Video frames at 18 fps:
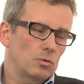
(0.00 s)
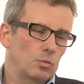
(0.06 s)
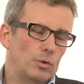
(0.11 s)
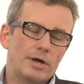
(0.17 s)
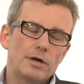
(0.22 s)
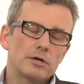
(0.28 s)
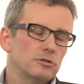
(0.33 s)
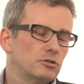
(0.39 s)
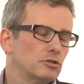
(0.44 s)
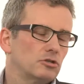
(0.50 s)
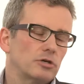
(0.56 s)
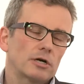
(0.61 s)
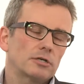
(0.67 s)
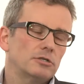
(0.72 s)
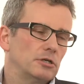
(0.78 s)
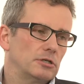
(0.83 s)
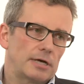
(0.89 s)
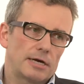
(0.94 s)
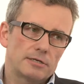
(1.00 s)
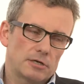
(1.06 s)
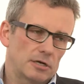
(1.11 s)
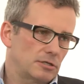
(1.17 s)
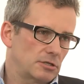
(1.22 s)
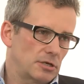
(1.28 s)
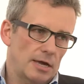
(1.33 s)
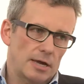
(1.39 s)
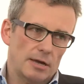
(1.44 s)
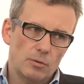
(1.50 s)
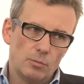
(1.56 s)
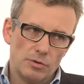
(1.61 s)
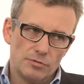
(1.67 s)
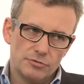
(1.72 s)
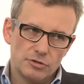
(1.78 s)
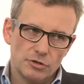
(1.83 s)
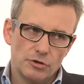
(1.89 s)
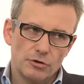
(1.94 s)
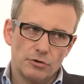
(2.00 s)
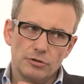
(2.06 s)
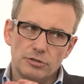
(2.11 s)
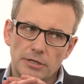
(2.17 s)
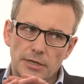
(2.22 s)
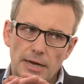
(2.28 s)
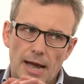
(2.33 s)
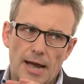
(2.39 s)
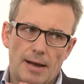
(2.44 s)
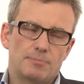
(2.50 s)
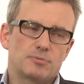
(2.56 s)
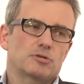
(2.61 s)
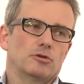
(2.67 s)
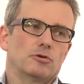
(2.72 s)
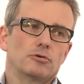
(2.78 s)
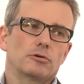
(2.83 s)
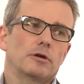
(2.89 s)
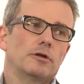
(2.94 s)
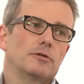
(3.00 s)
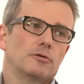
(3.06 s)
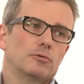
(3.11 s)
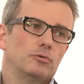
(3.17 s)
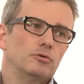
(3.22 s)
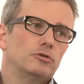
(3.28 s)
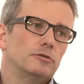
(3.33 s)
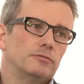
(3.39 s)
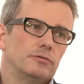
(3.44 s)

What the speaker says: We construct it, as I say, with security absolutely the root of